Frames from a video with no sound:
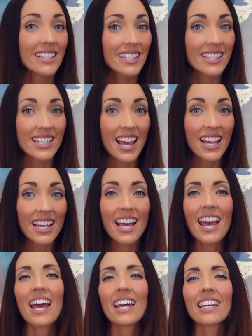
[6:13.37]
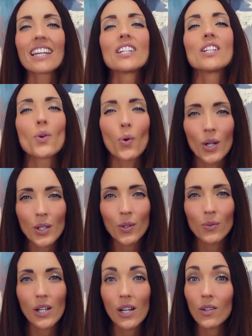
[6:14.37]
Staying ahead in your
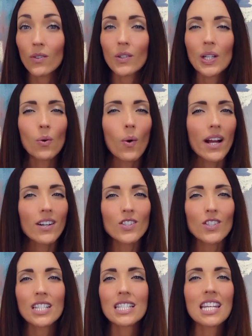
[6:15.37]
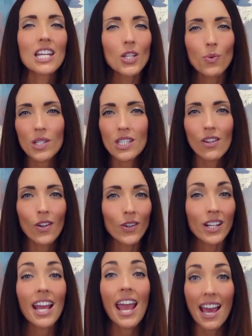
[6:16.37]
career requires continuous
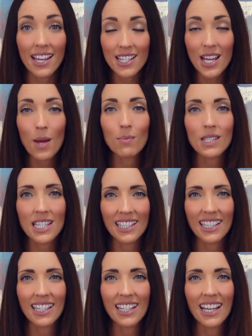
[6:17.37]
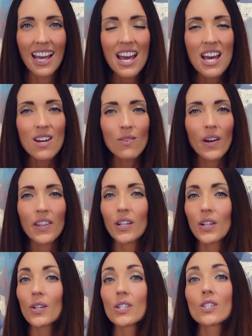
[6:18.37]
learning and upskilling. Whether
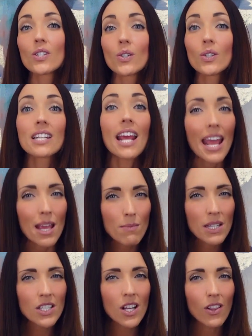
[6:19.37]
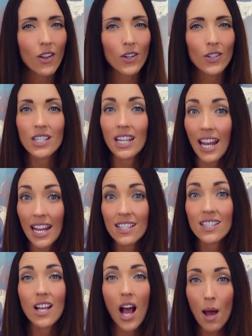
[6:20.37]
you're a student aiming to learn
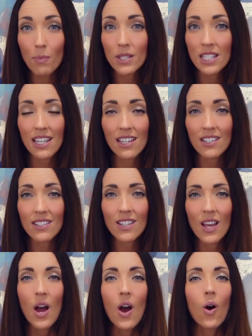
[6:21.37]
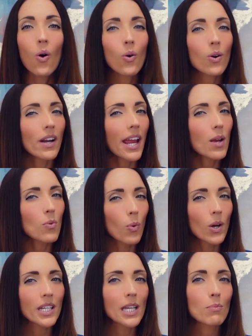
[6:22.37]
today's top skills or a
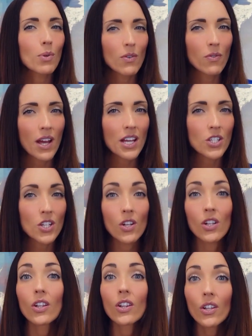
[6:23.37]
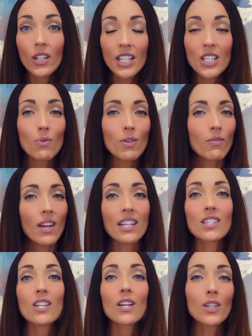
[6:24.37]
working professional looking to
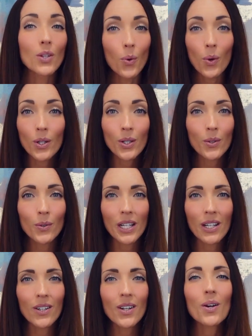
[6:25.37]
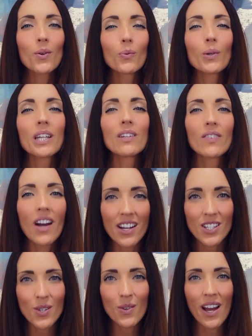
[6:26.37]
advance your career, we've
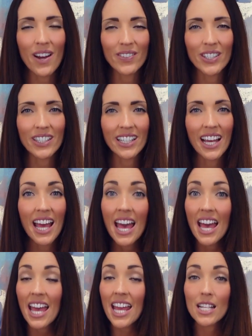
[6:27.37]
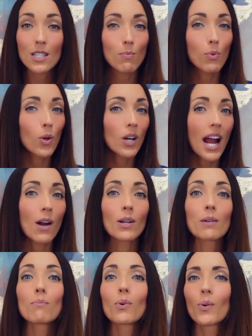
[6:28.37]
got you covered. Explore our
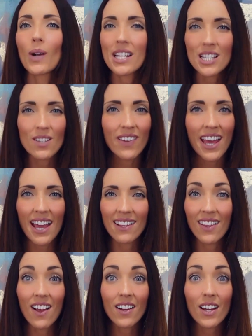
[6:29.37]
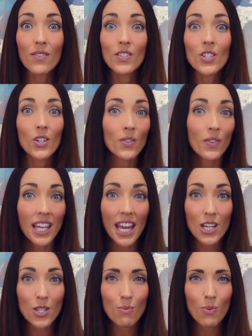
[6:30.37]
impressive catalog of
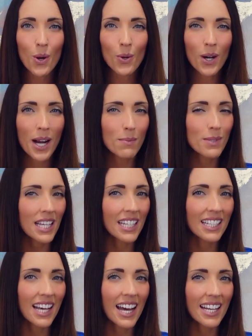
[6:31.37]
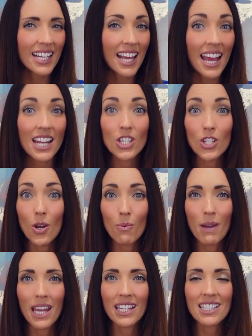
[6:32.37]
certification programs in cutting-edge
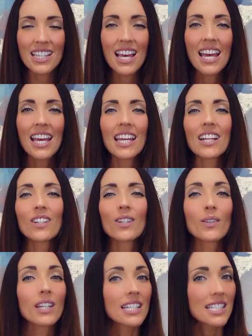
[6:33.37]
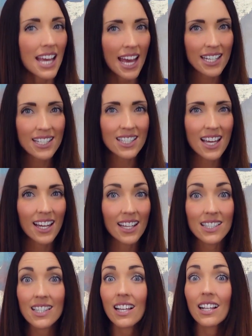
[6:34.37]
domains, including data
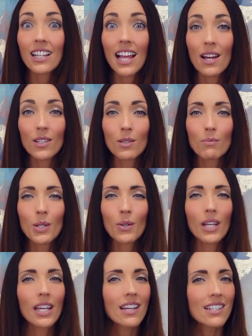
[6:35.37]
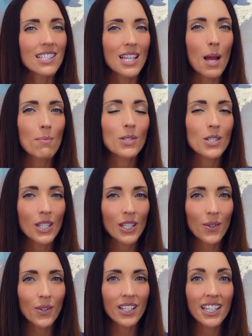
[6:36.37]
science, cloud computing,
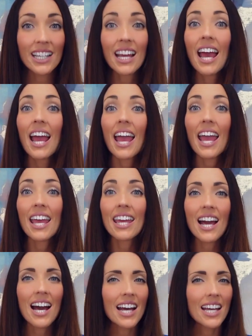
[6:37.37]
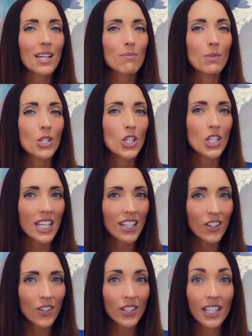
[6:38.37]
cybersecurity, AI,
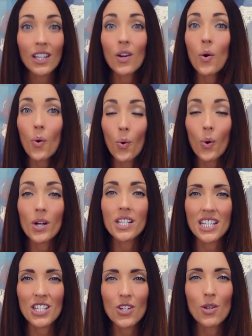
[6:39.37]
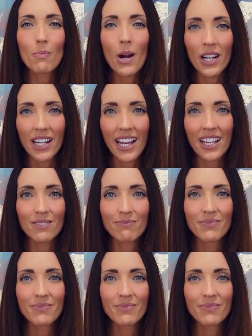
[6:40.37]
machine learning, or digital marketing.